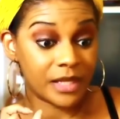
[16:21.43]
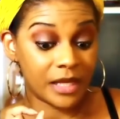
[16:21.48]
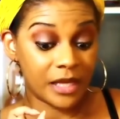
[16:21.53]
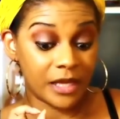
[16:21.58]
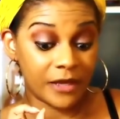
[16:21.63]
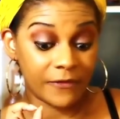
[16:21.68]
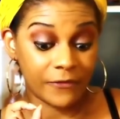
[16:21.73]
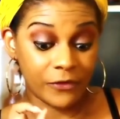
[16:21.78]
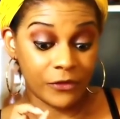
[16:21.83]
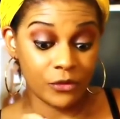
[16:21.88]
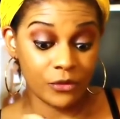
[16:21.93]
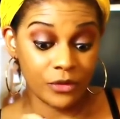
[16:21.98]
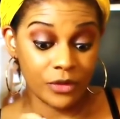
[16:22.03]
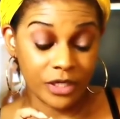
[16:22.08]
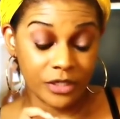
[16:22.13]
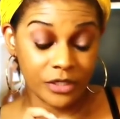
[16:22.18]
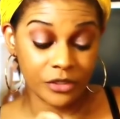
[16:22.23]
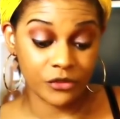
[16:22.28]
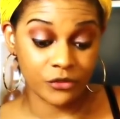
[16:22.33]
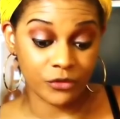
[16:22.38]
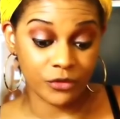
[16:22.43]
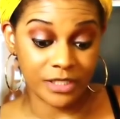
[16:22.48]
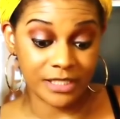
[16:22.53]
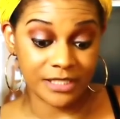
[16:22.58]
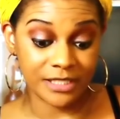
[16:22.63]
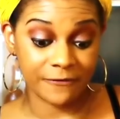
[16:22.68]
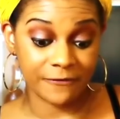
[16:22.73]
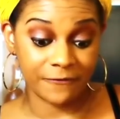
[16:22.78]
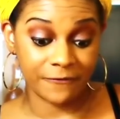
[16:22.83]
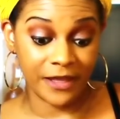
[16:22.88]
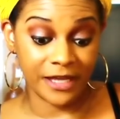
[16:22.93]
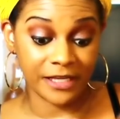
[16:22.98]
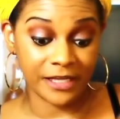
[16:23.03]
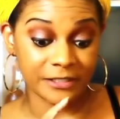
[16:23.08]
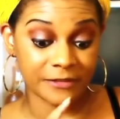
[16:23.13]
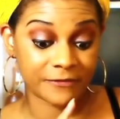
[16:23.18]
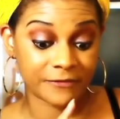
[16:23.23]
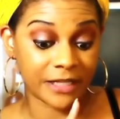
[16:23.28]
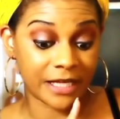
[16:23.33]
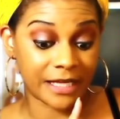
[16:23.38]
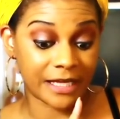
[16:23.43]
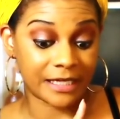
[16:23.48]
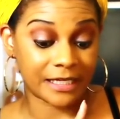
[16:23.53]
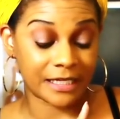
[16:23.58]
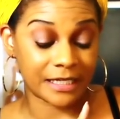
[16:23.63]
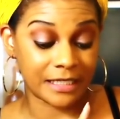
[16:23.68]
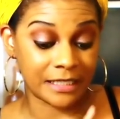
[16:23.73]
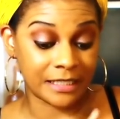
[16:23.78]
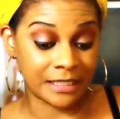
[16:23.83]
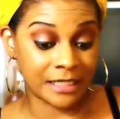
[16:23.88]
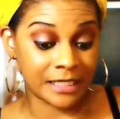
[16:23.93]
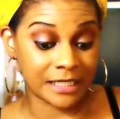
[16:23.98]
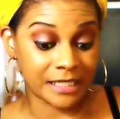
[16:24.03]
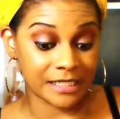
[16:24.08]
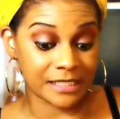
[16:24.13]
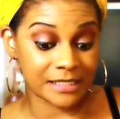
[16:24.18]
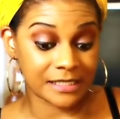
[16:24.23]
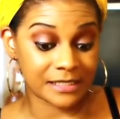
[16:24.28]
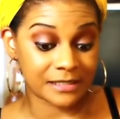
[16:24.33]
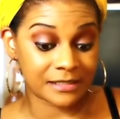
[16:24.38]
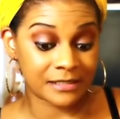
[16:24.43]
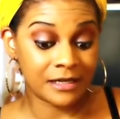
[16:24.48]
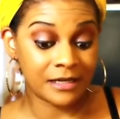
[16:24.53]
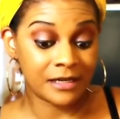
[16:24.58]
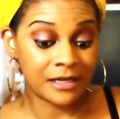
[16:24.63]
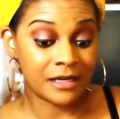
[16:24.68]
If you can address the fact of like, yes,